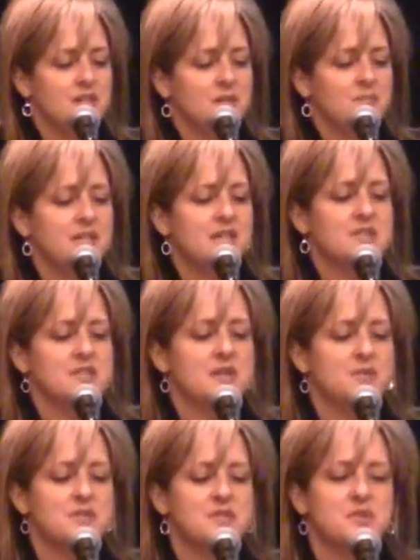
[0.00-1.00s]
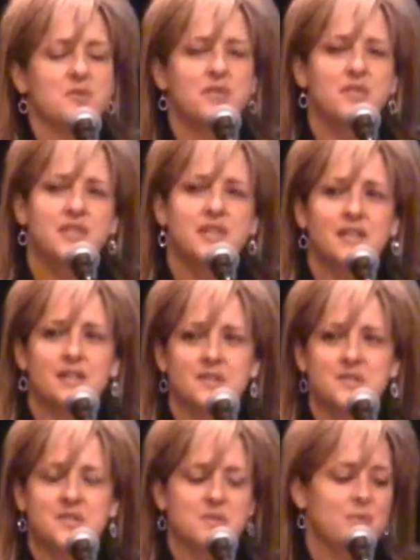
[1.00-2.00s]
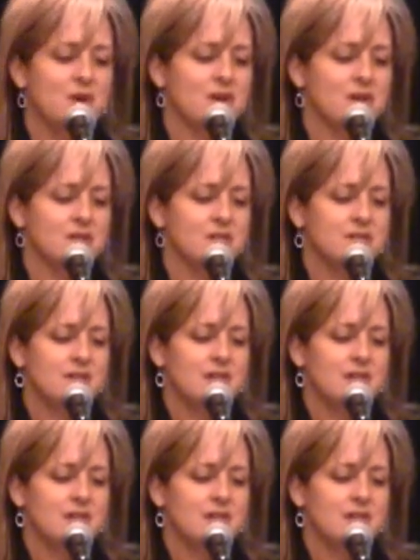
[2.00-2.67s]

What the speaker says: because I was so thin and small.